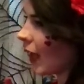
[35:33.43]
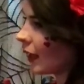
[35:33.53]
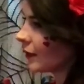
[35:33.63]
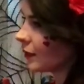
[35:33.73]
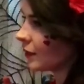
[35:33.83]

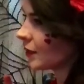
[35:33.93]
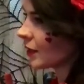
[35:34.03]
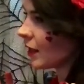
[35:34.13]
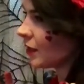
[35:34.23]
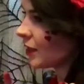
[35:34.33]
and
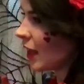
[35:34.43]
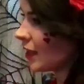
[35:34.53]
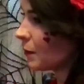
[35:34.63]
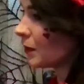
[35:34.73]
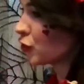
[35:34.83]
they
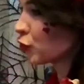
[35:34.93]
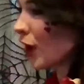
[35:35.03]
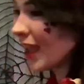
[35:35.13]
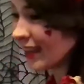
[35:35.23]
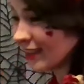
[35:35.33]
can be
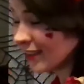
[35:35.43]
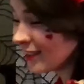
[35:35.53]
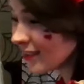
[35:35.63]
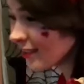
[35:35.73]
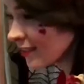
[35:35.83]
trained.
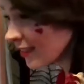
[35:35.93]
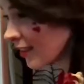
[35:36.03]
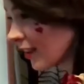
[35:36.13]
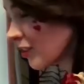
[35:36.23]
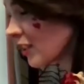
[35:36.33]
They
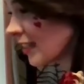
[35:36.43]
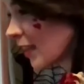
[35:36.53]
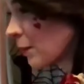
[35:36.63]
actually